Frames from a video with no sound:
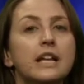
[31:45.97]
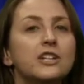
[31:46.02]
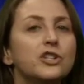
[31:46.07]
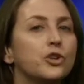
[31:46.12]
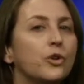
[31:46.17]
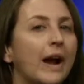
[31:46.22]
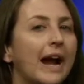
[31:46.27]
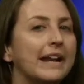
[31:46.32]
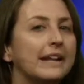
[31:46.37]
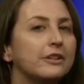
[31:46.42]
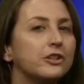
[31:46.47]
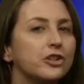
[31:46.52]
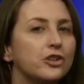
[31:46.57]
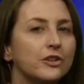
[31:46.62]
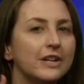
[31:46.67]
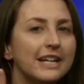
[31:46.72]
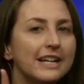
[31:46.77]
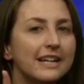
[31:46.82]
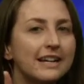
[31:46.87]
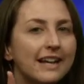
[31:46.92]
try to
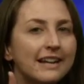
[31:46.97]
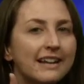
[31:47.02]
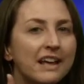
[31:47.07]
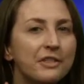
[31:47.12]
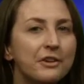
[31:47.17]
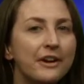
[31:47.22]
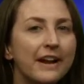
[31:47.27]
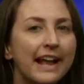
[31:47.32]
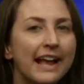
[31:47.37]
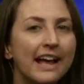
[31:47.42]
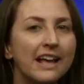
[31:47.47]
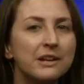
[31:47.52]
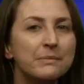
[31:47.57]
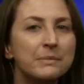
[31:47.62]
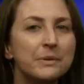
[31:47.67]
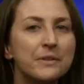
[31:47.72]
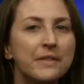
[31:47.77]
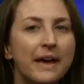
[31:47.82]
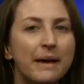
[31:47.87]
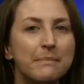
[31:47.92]
trick another
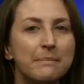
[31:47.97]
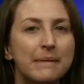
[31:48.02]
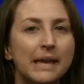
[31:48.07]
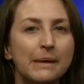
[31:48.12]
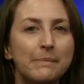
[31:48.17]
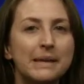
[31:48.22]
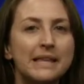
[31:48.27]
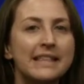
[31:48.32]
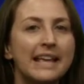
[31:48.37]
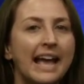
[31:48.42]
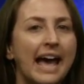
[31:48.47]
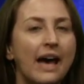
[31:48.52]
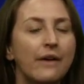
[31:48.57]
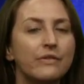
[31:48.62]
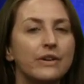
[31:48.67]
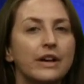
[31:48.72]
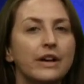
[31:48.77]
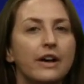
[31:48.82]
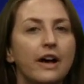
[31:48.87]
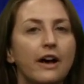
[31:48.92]
animal that maybe they have
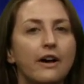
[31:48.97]
a,